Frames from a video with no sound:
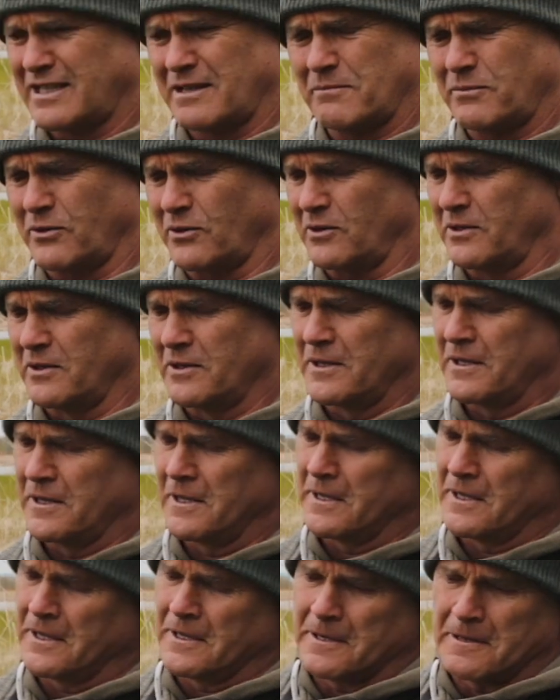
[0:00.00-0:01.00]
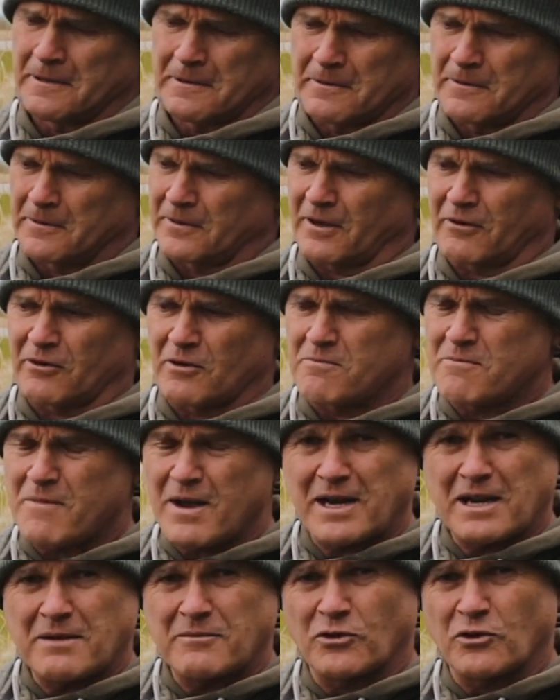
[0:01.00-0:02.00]
simple. There are
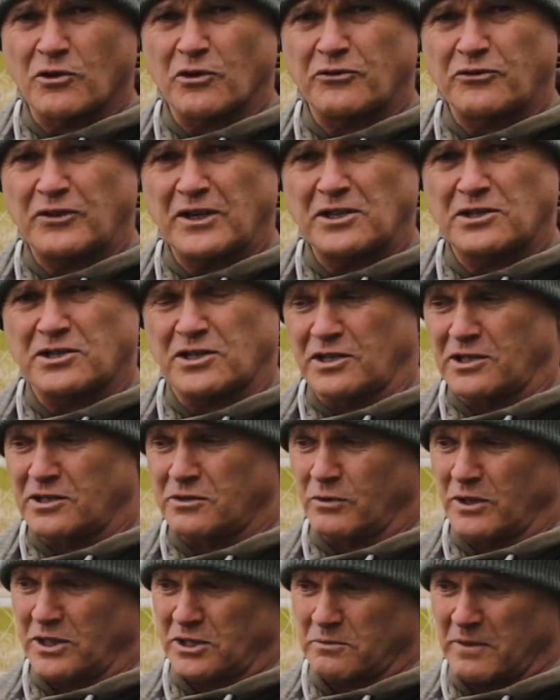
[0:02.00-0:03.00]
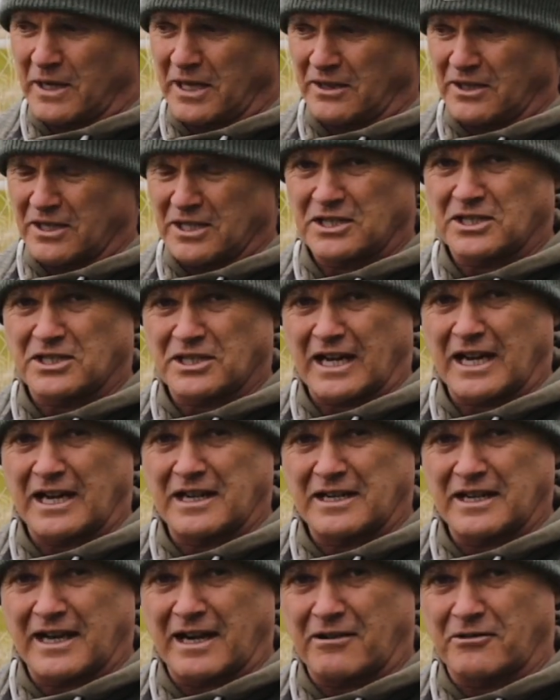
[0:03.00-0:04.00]
many more features which make this
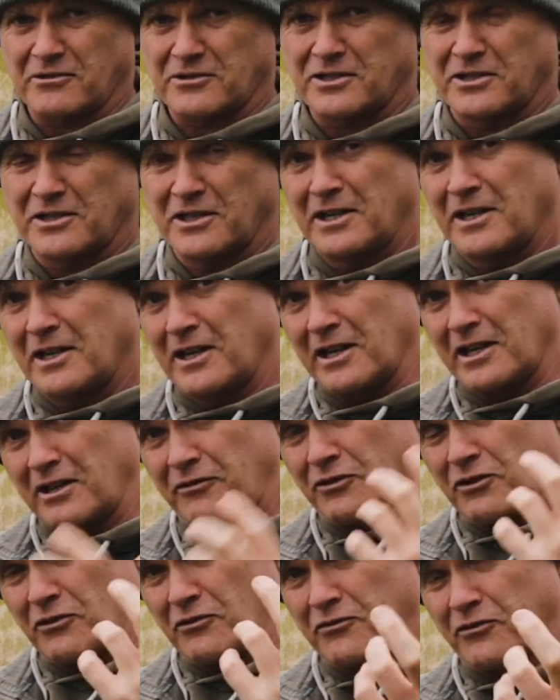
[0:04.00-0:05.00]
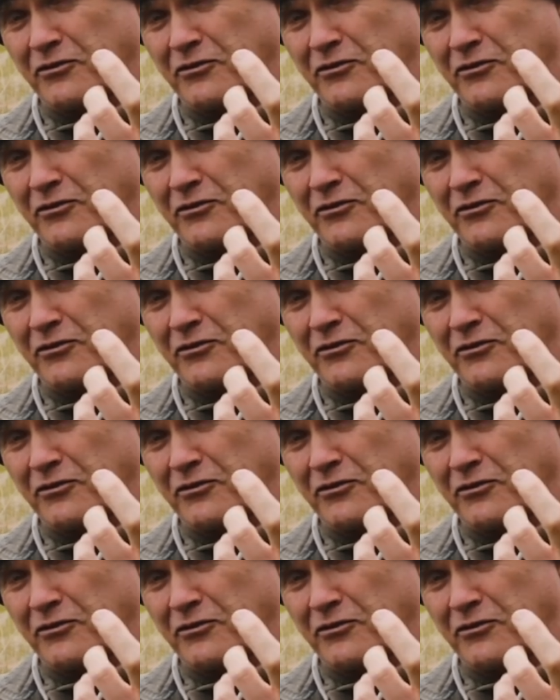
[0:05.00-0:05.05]
stand out, and if you